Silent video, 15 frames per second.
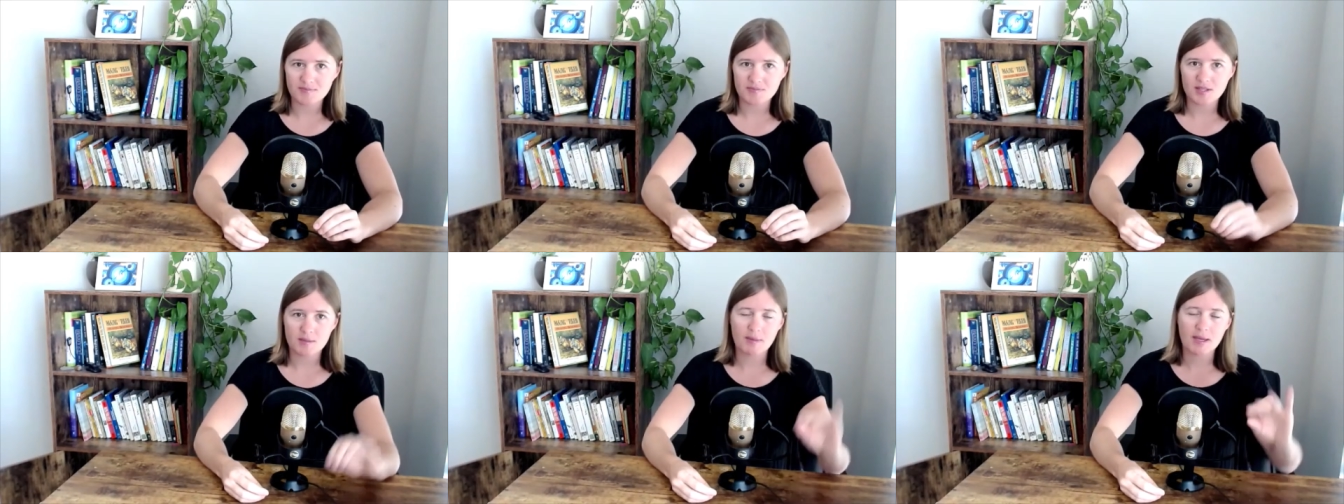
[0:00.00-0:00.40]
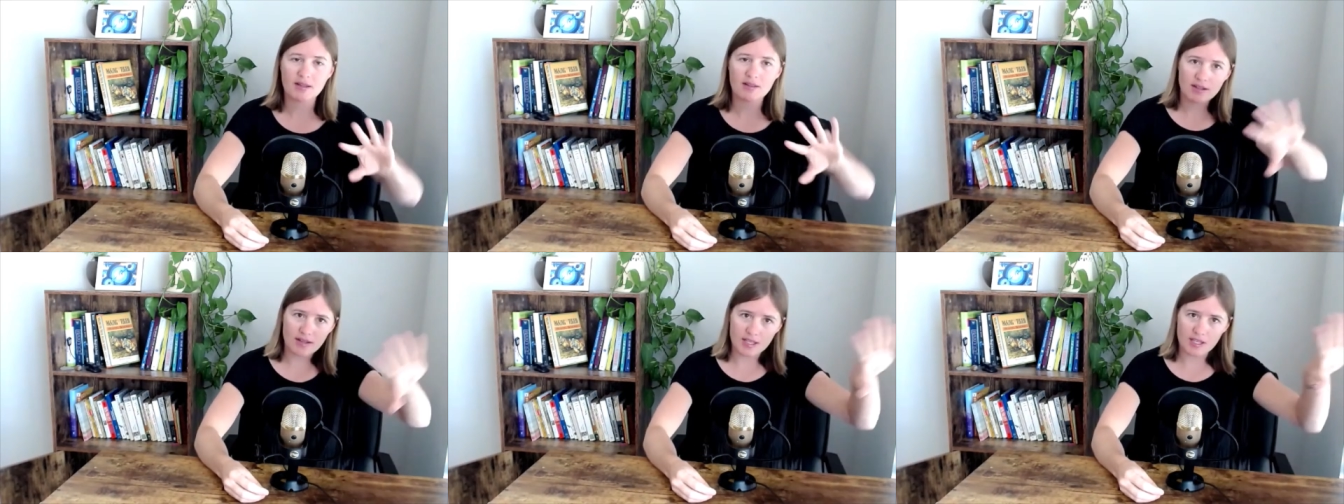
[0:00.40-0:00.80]
It can make it
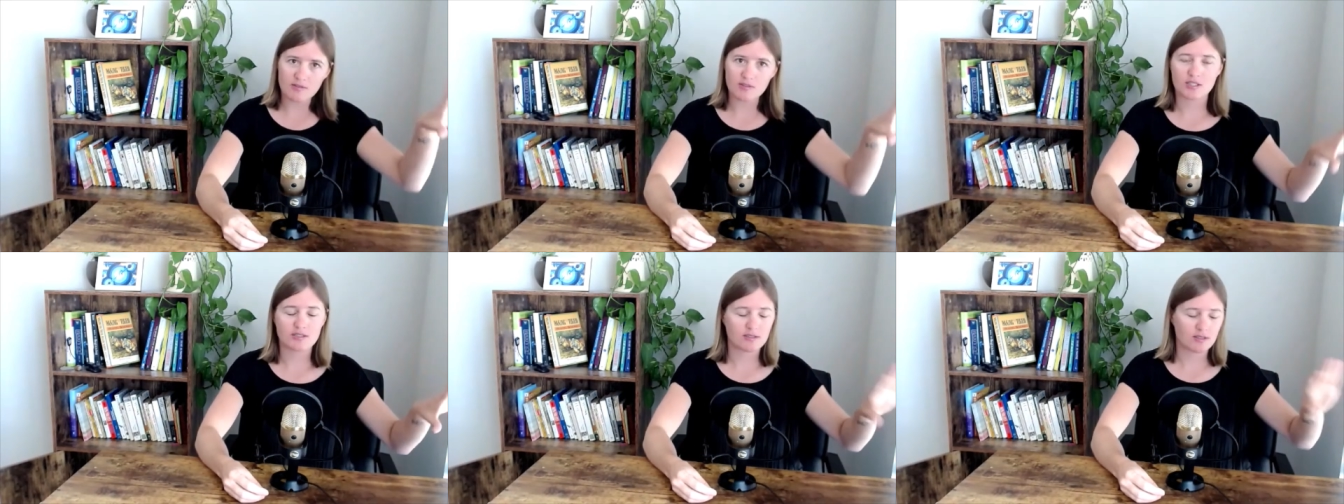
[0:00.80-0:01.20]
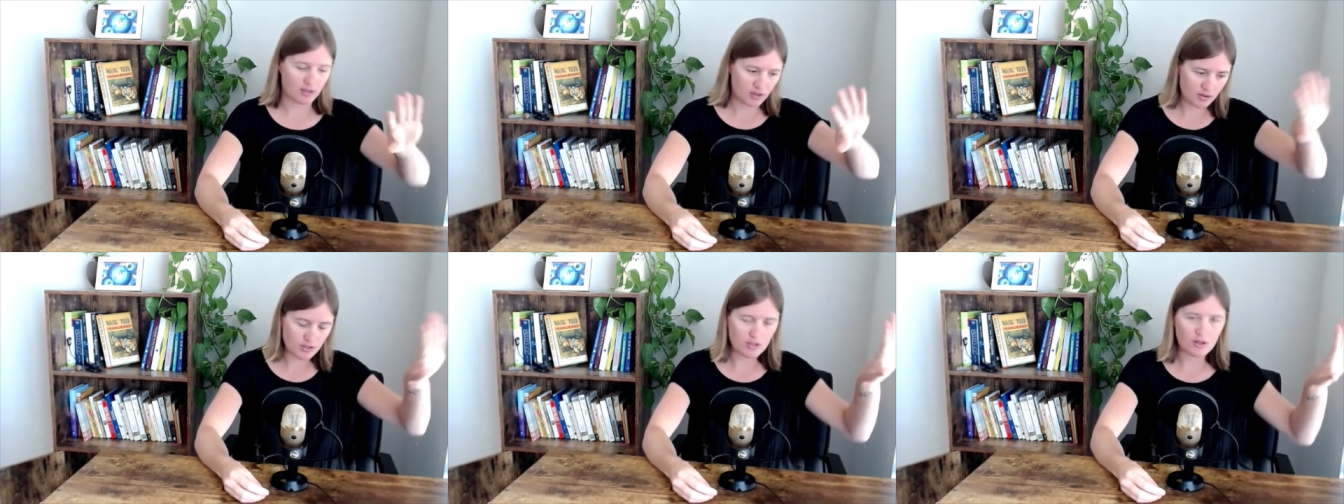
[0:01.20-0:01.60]
look like you've just
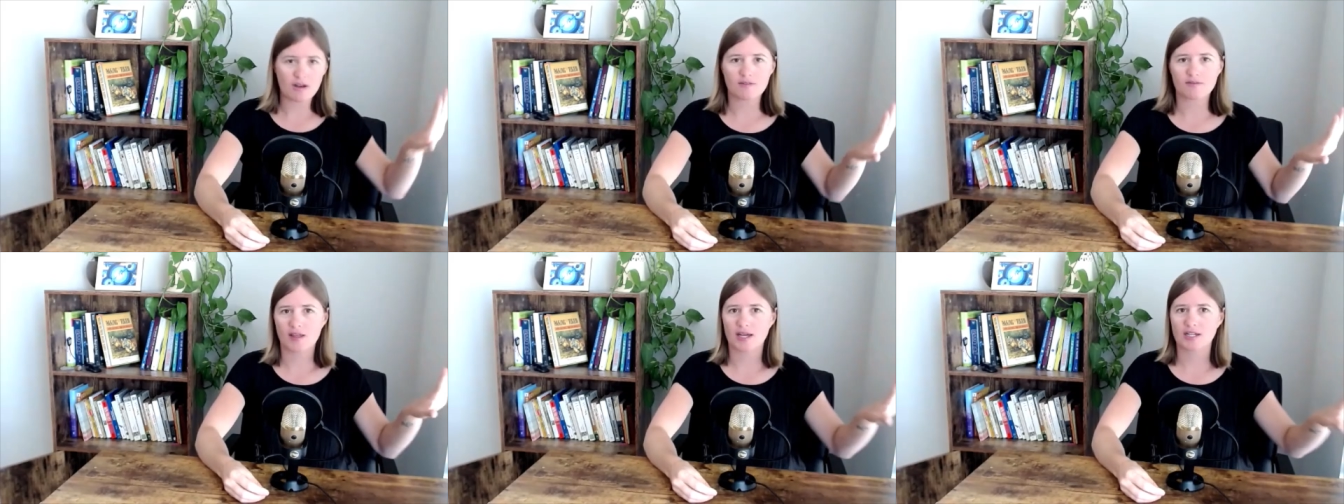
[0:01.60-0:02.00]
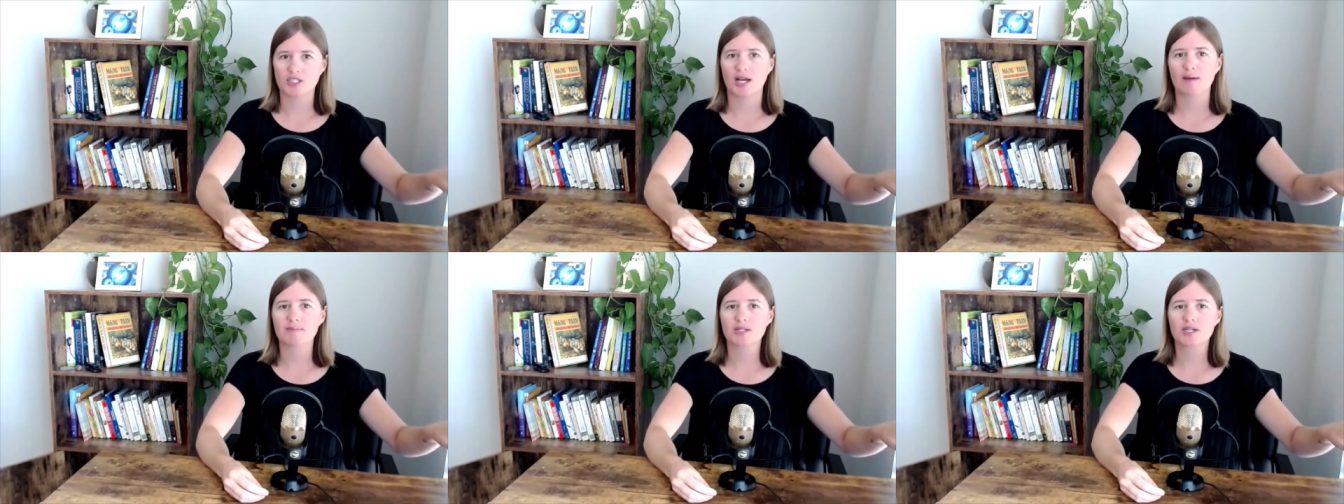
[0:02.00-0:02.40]
closed off that
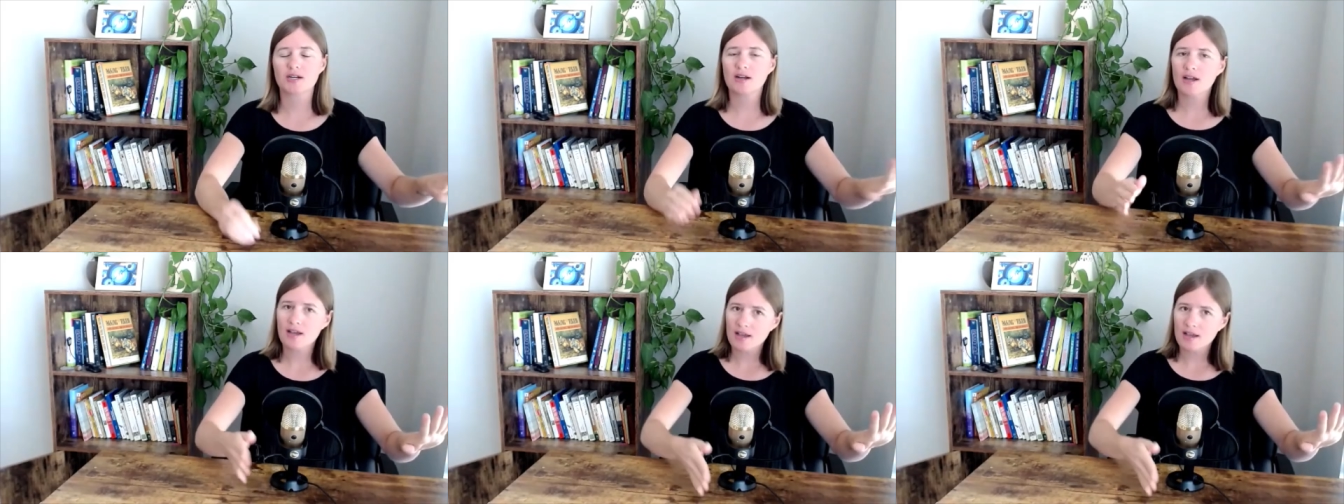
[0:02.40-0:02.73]
chapter